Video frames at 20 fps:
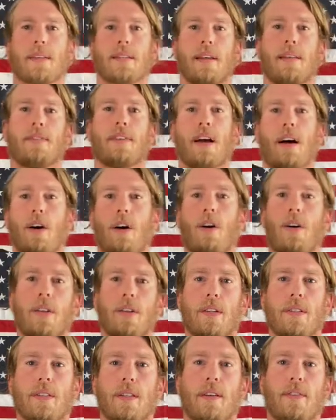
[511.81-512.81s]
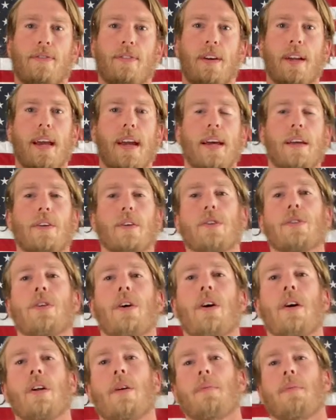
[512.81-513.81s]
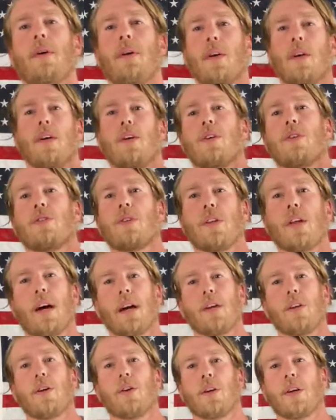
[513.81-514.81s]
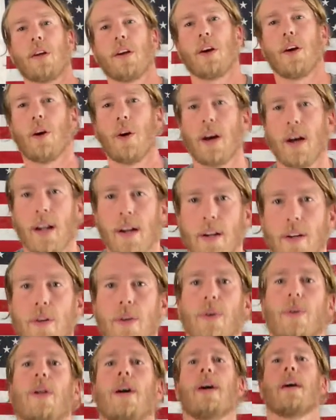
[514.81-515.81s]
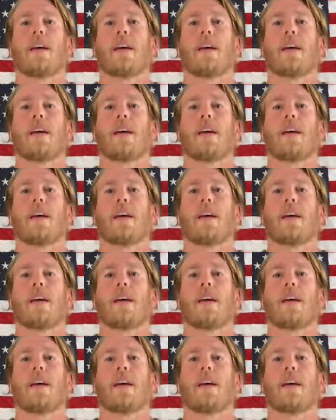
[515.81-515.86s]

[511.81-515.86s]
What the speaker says: They've got all these different handles on them so that you can go ahead and do